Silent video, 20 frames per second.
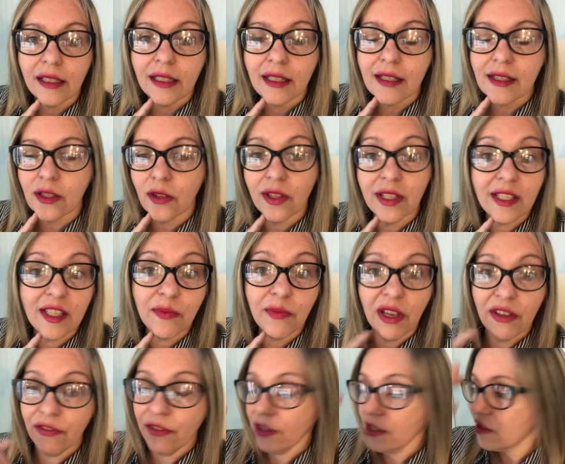So this is
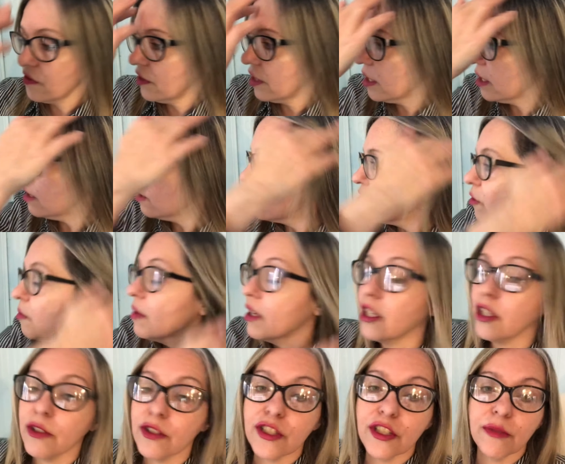my first video for my
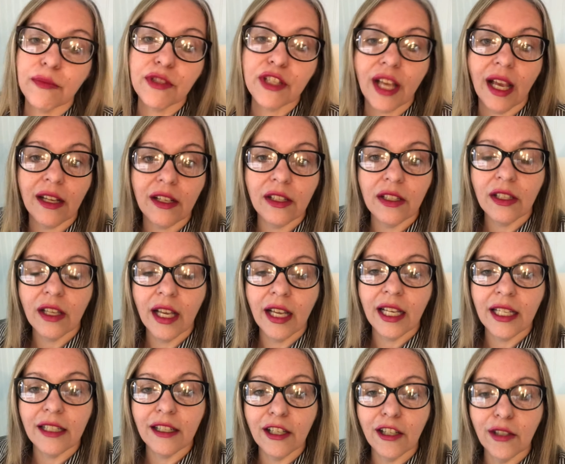YouTube channel,
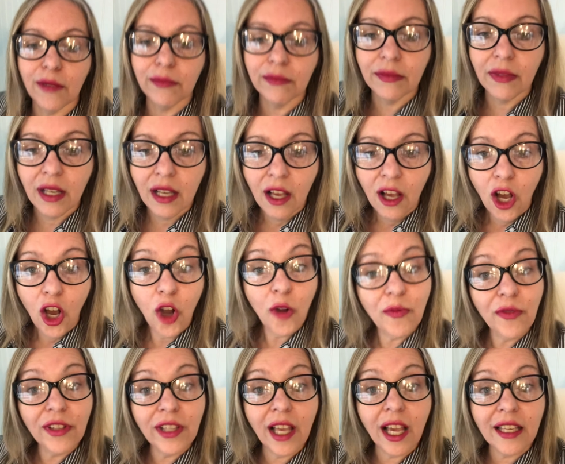and um,
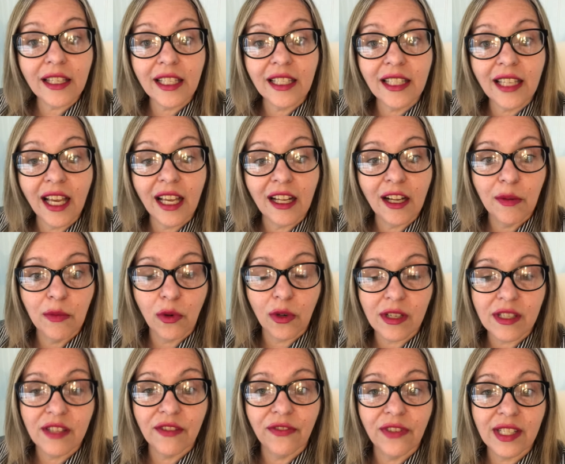hopefully I can get a more
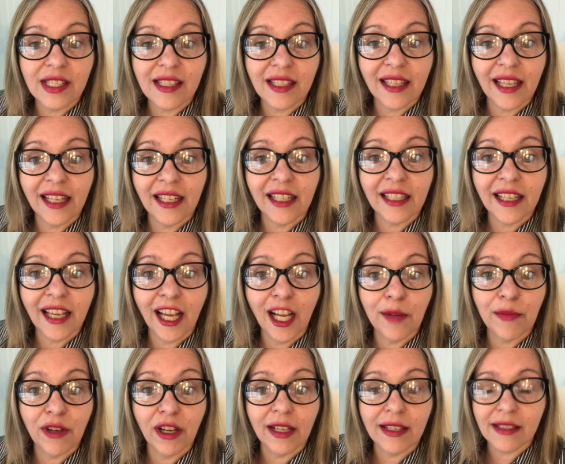sophisticated
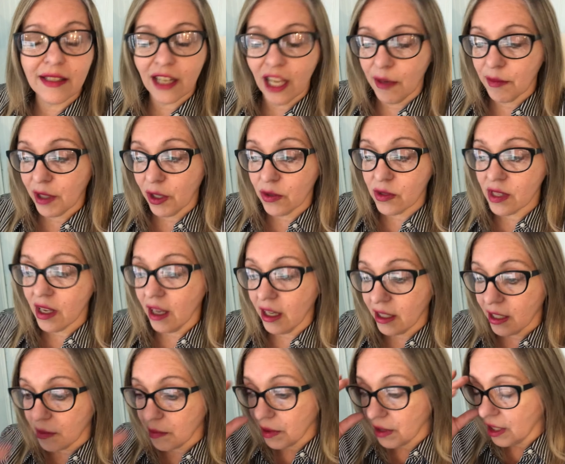camera as time goes
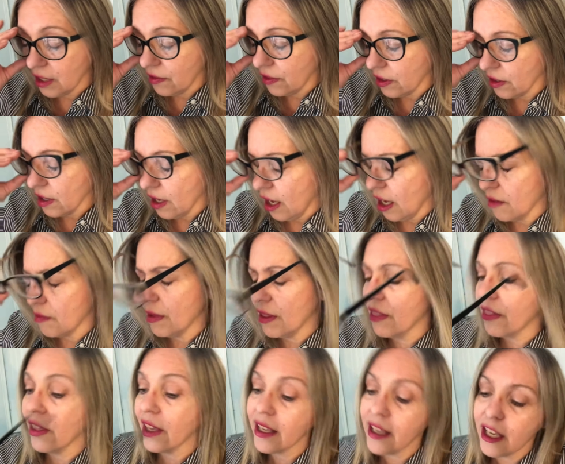on. And believe it or not, I've been
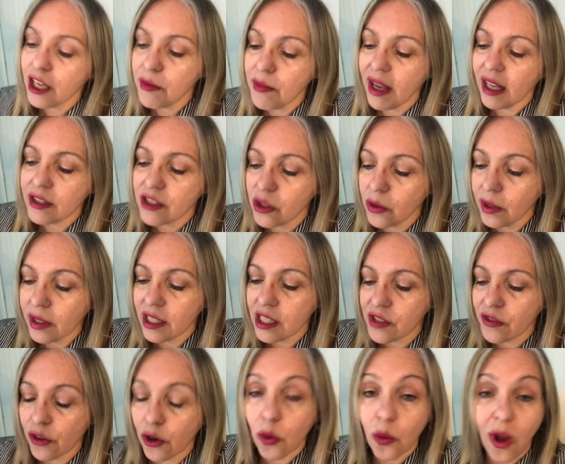thinking about doing this
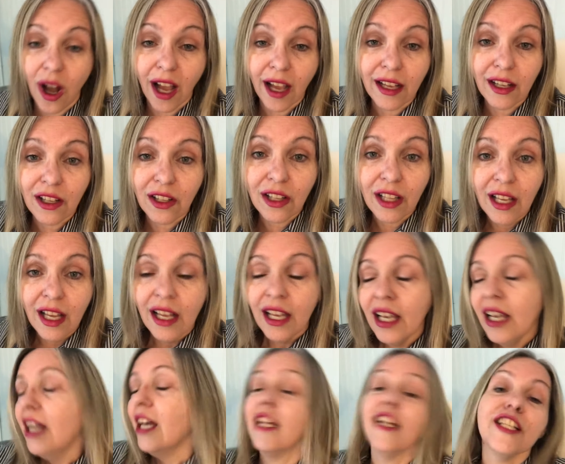for a while,
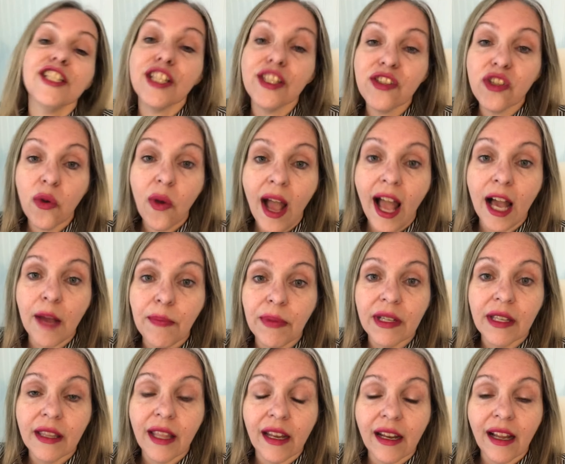and it just so
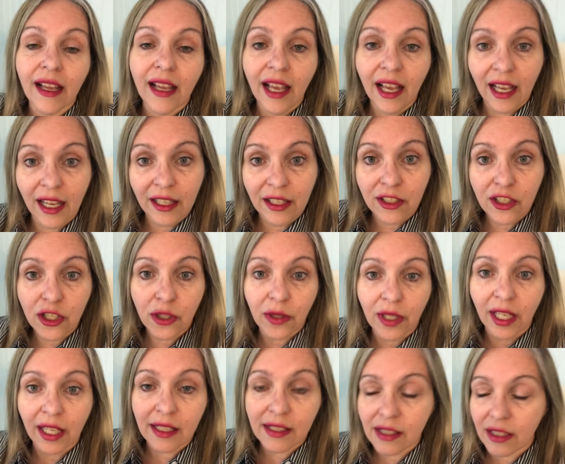happened that I had two
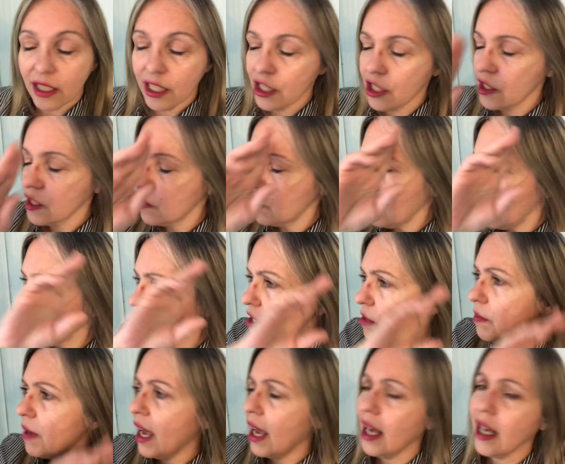cancellations
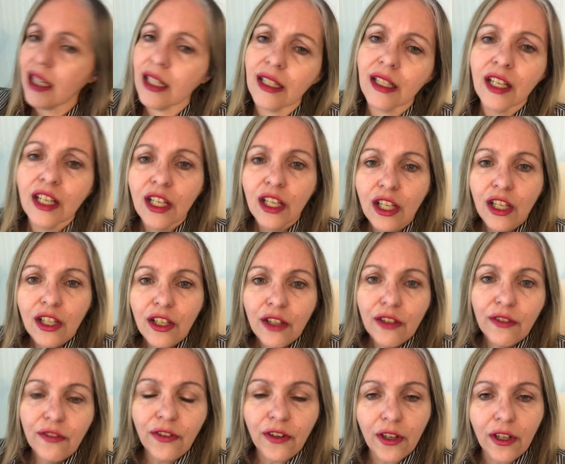back-to-back, back to back
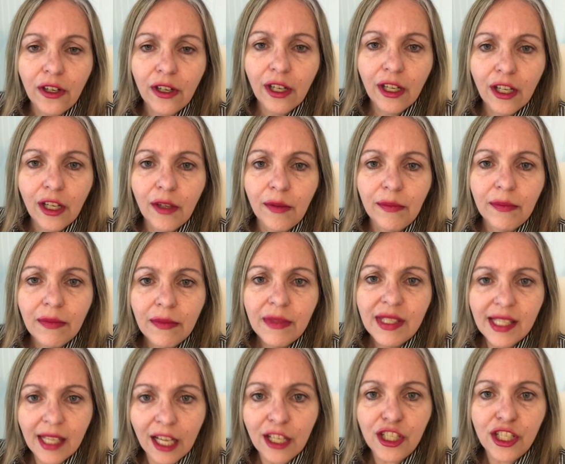for um,
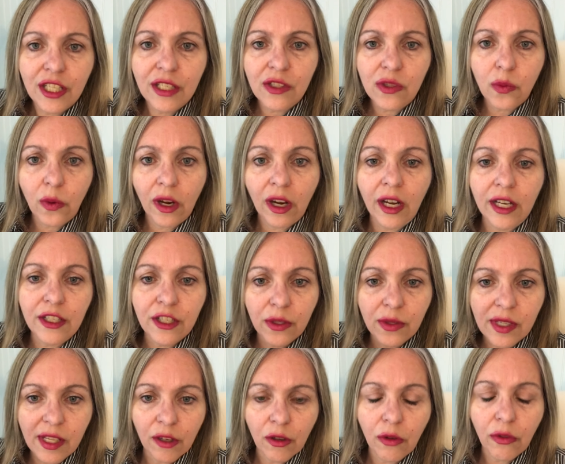sessions where I do
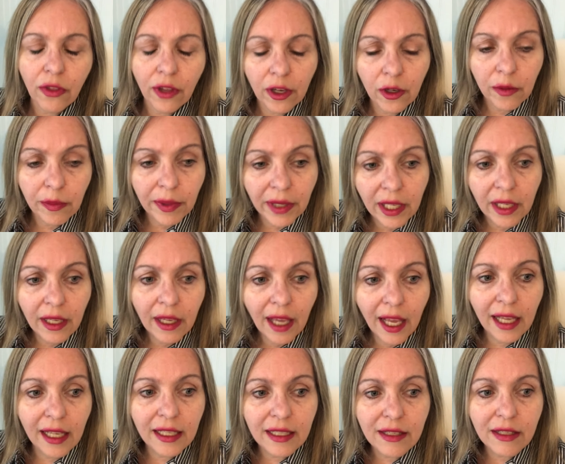psychotherapy.
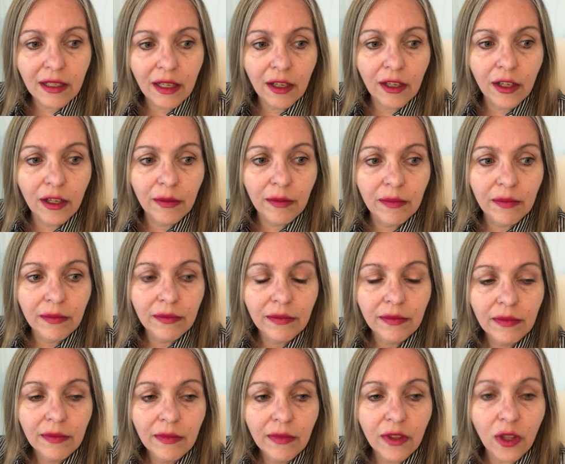And um,
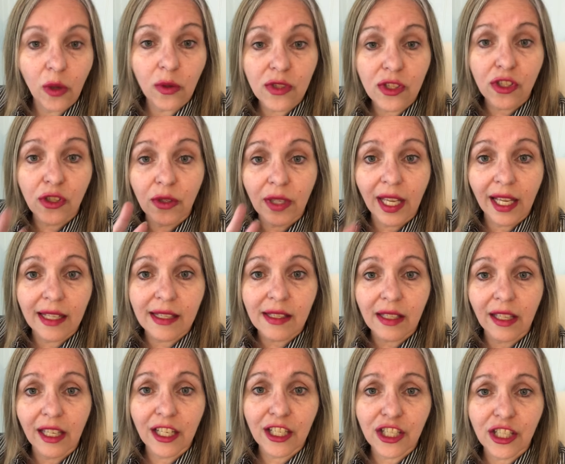those two
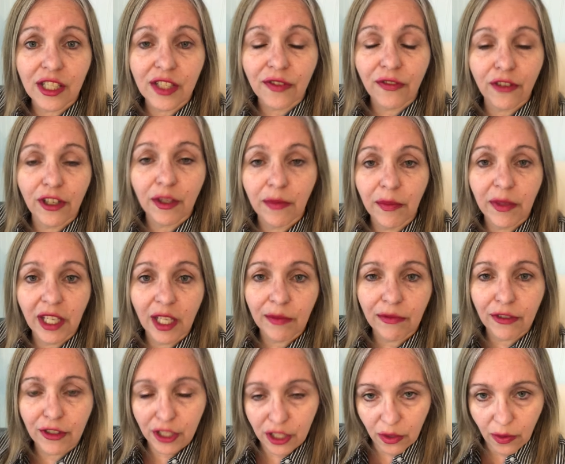cancellations freed me up
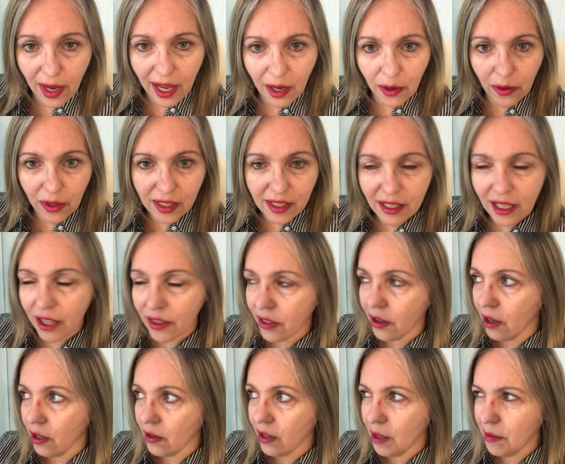for two hours. And I
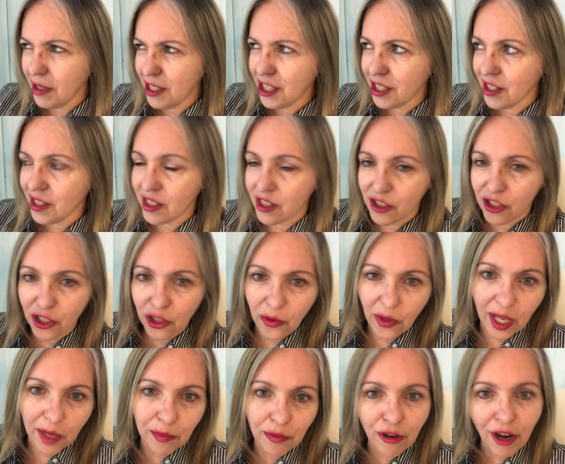thought, let me just do
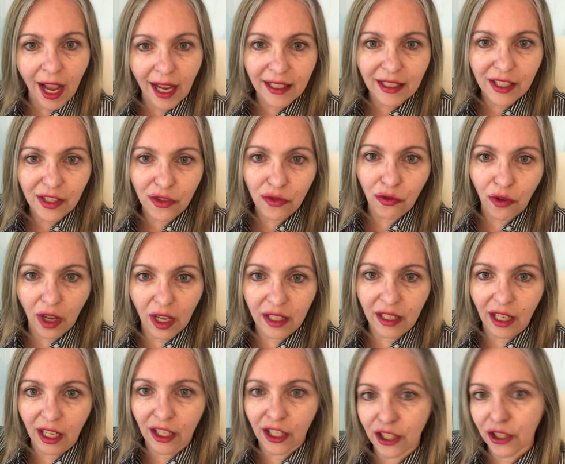a practice run
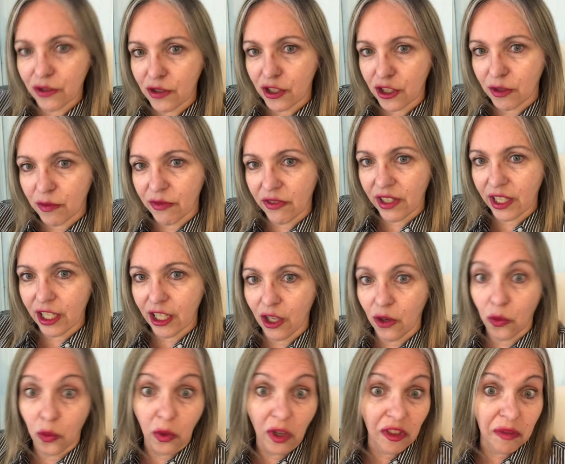on a YouTube video
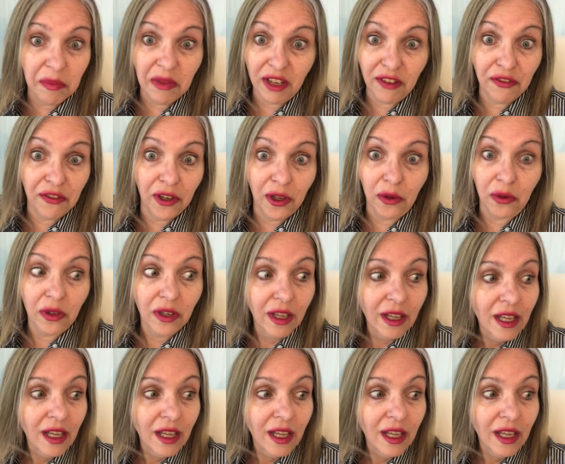with my phone.